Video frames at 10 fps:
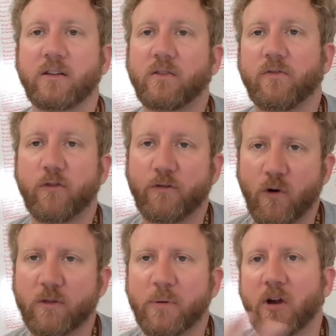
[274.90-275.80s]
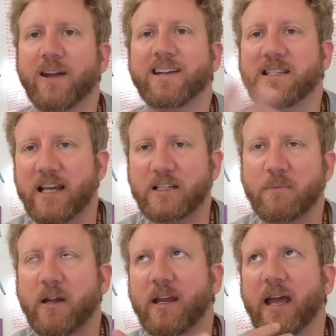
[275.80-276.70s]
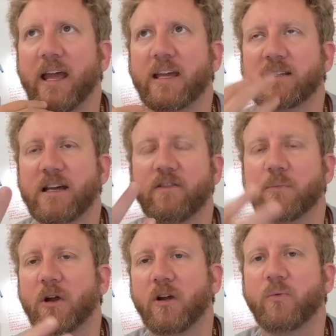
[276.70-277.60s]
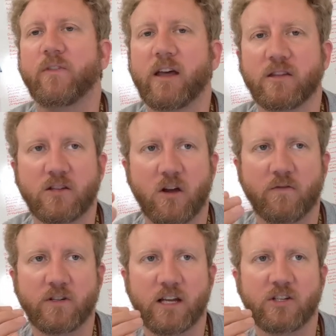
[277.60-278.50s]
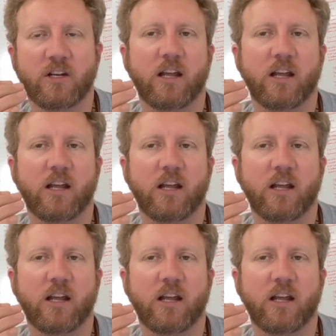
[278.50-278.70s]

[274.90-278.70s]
for fourth period, it says Monday, and seventh period, we've had this conversation.